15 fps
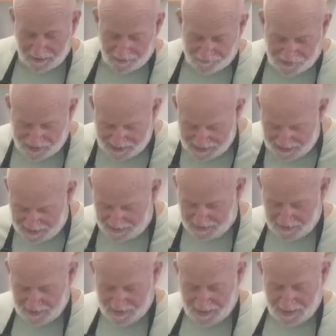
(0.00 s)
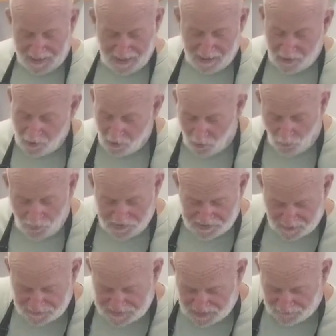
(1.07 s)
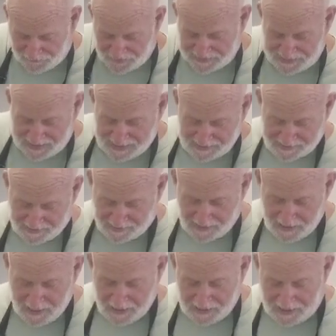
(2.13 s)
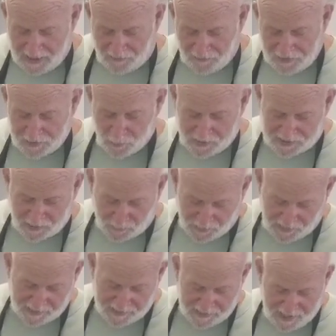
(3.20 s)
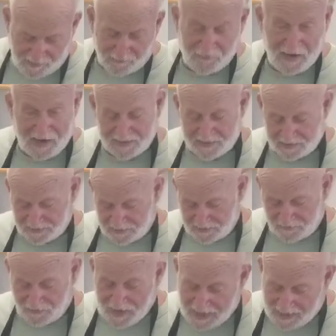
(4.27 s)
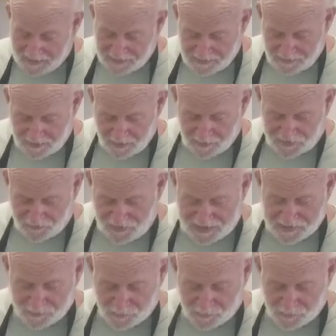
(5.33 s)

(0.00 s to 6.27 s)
and I love to eat. And it always comes out fantastic. Now, this recipe is not fast, fast. it's